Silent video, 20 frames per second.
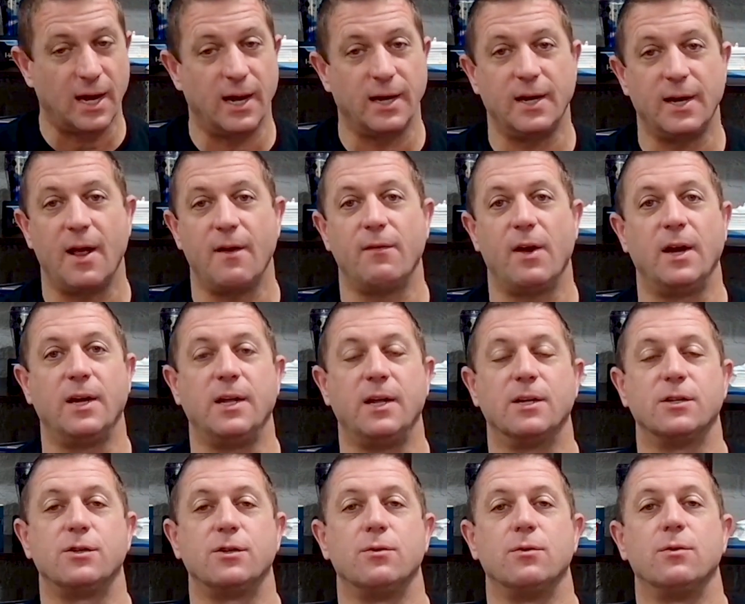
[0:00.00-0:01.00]
I didn't have any
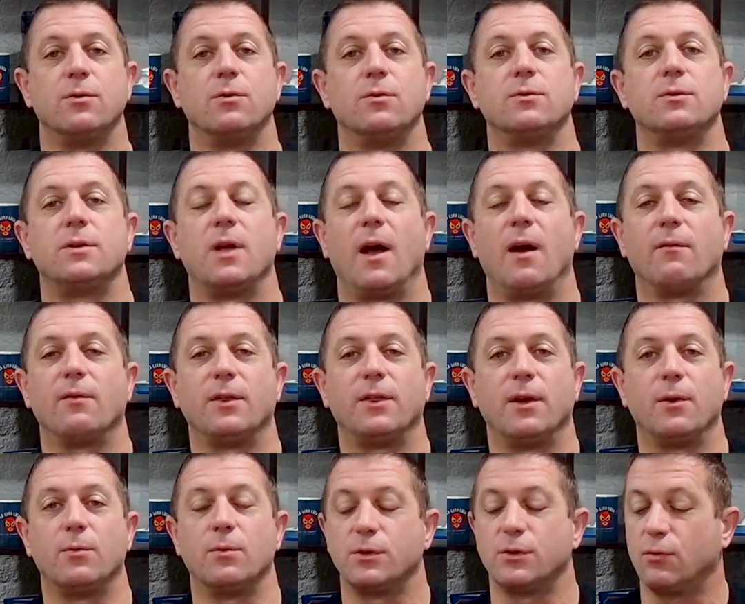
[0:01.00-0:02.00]
issues.
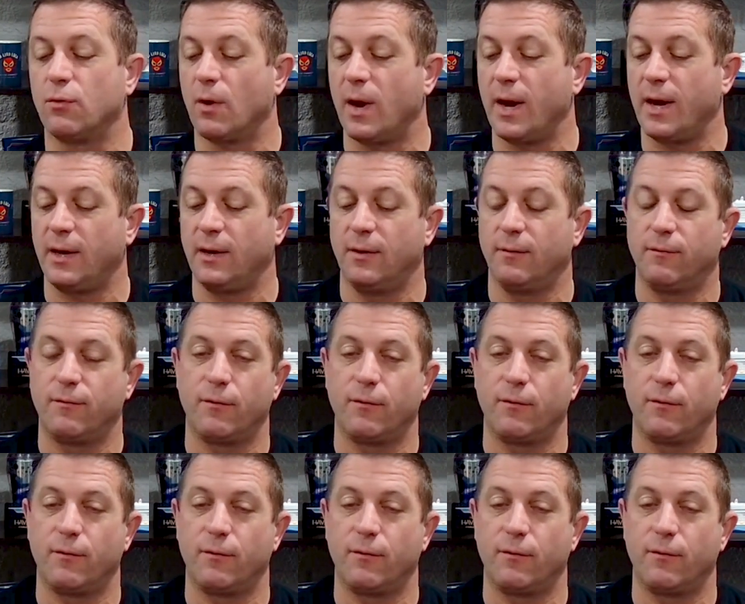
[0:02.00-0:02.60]
Everything was great